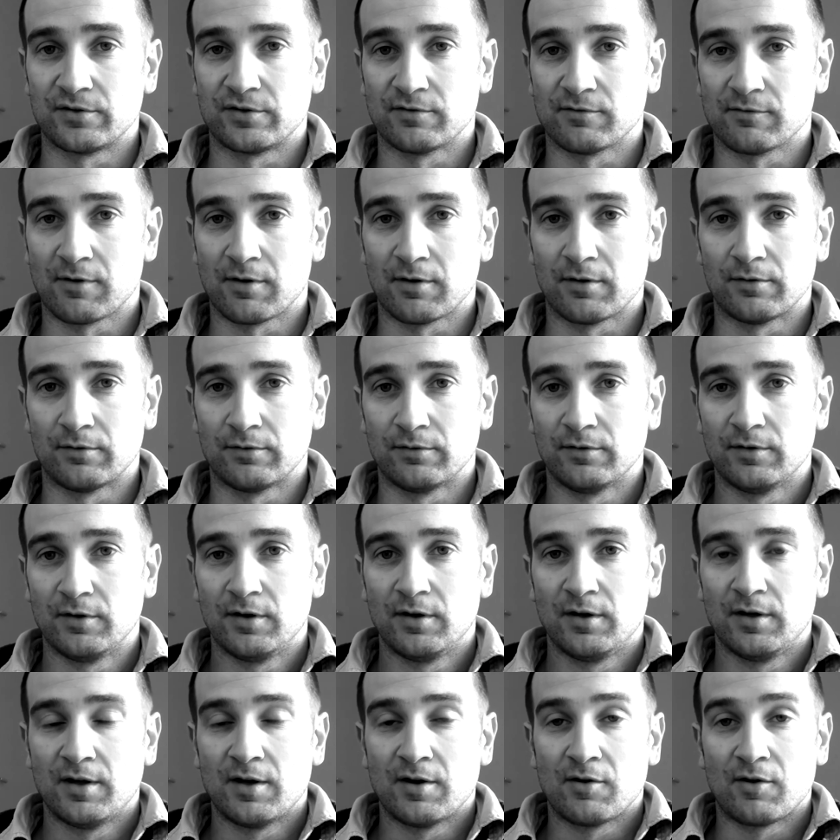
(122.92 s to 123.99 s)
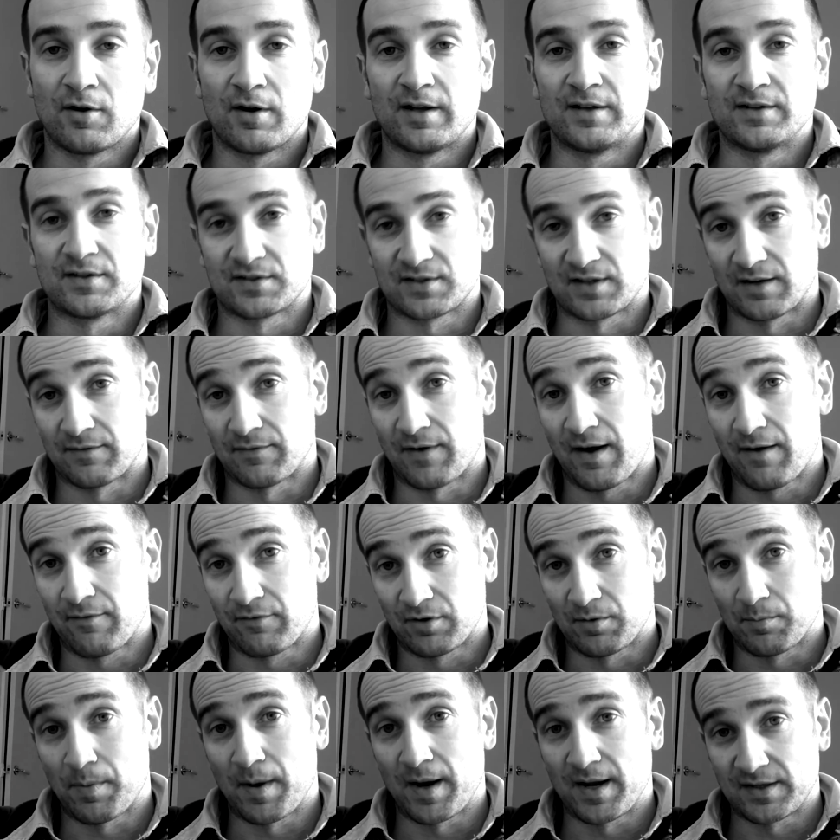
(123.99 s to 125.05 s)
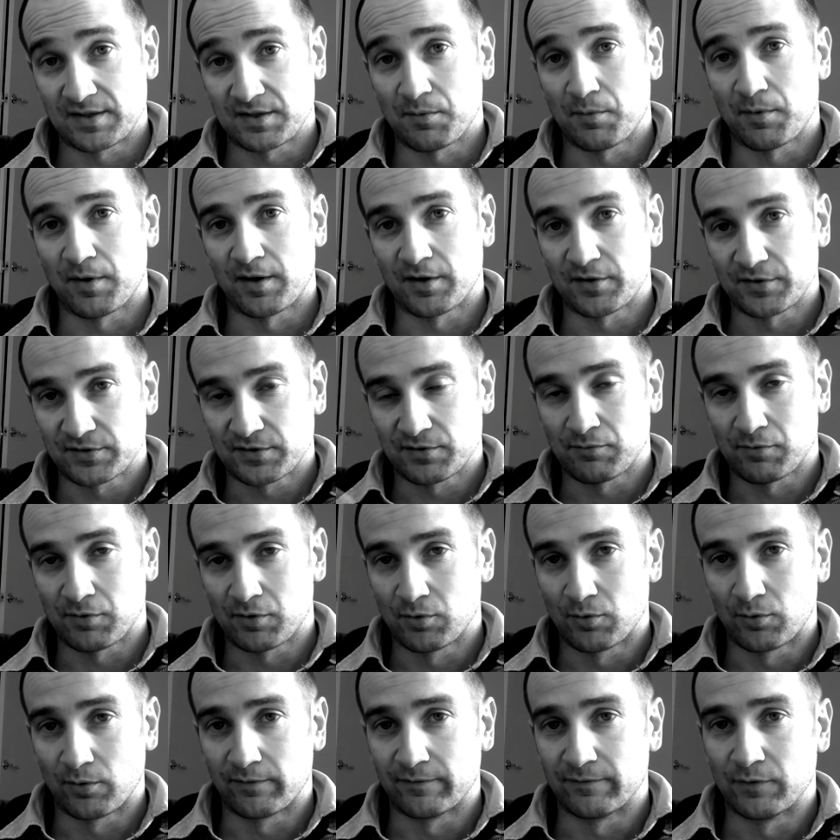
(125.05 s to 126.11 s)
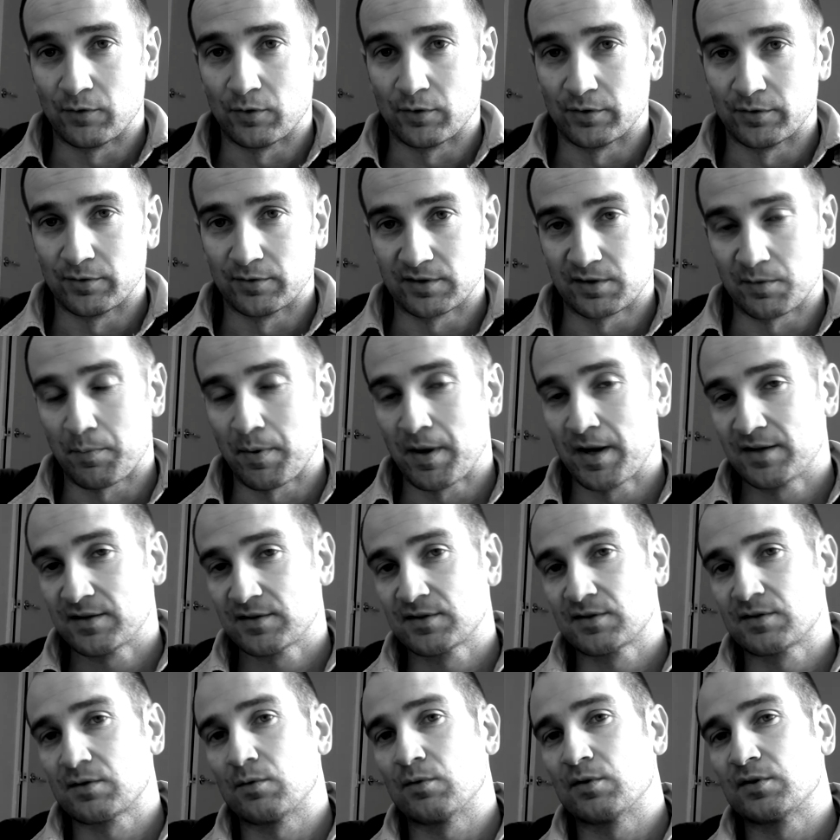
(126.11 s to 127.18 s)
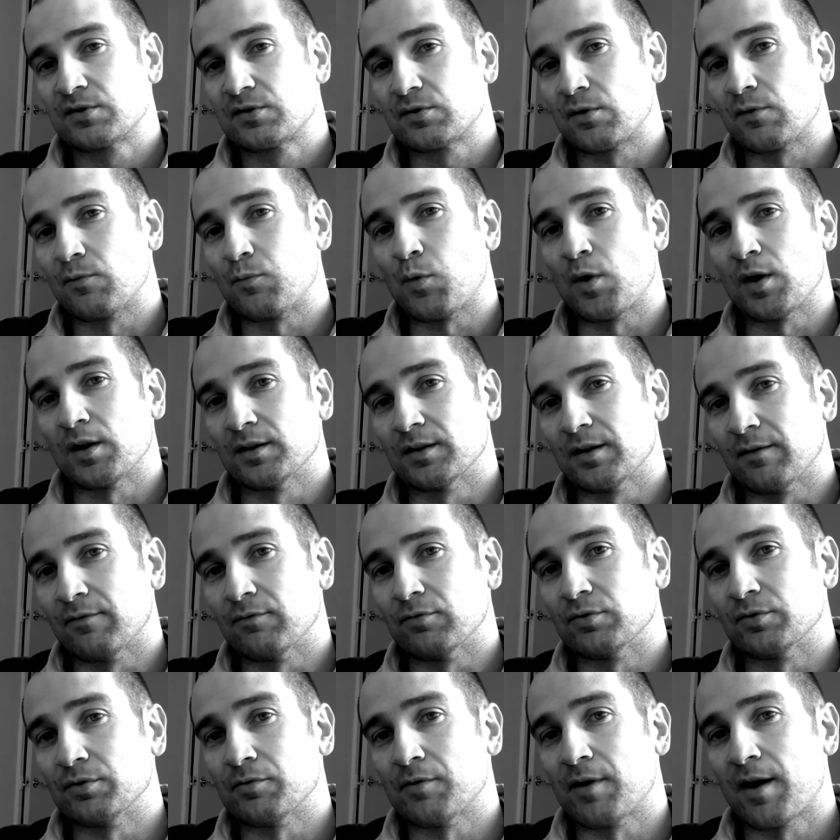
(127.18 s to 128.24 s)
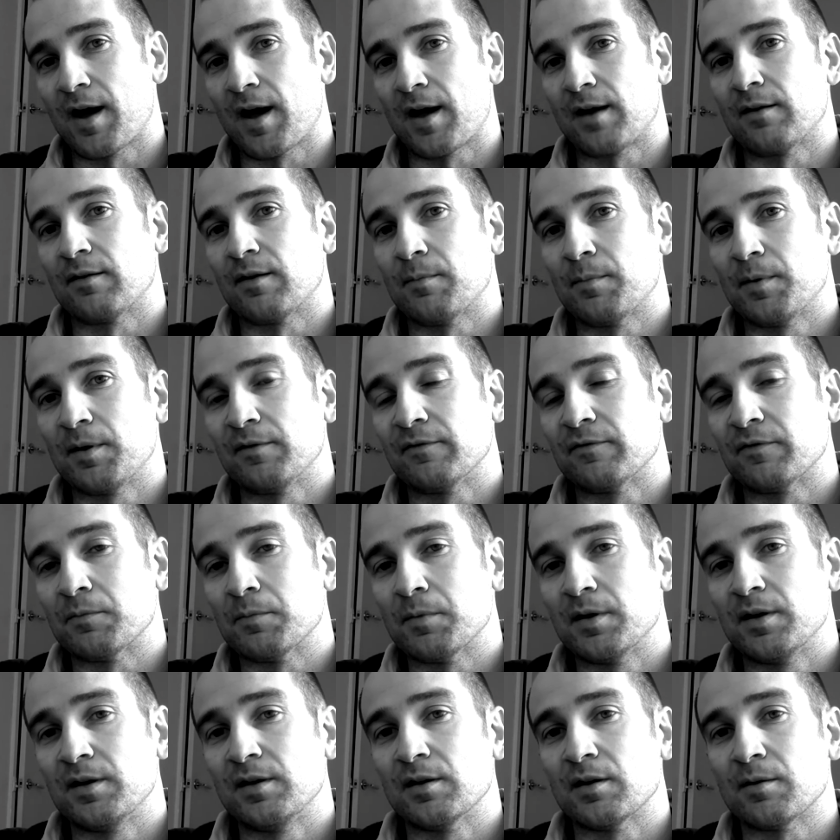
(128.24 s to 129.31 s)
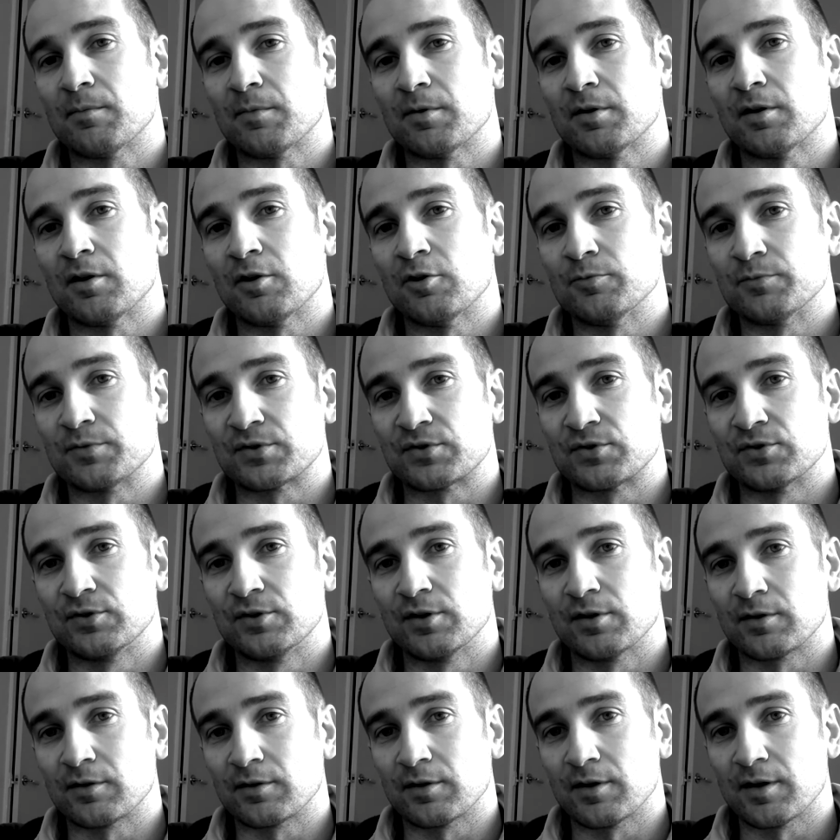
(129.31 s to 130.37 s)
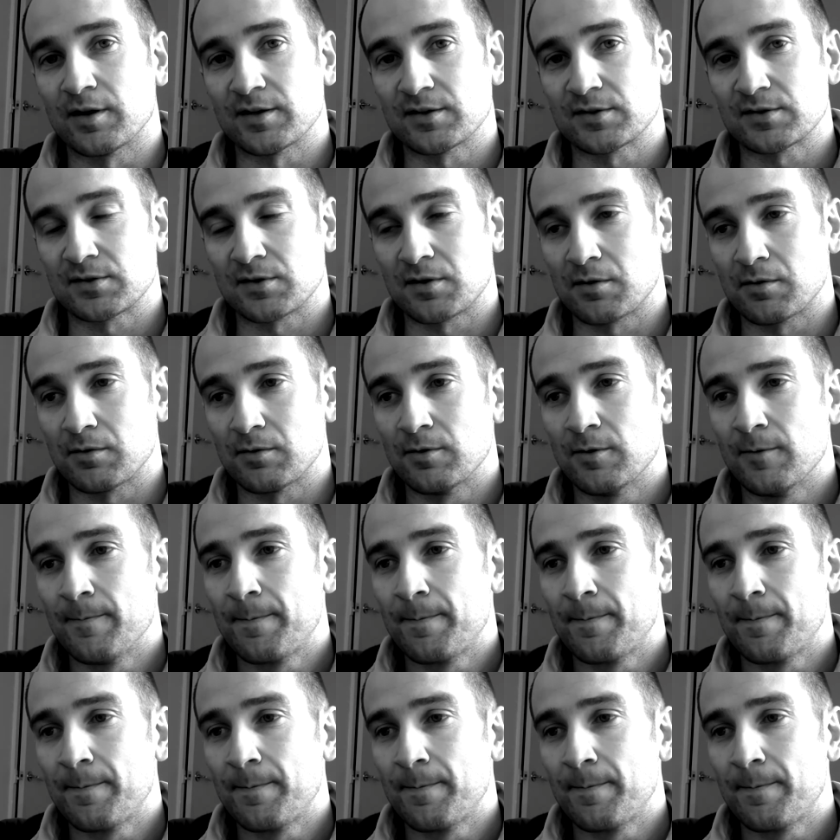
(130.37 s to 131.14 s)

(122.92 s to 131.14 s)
your own, instead of having to pay someone else to record it for you. It depends sort of what level you're at. I mean, for me, I'm a home studio guy, so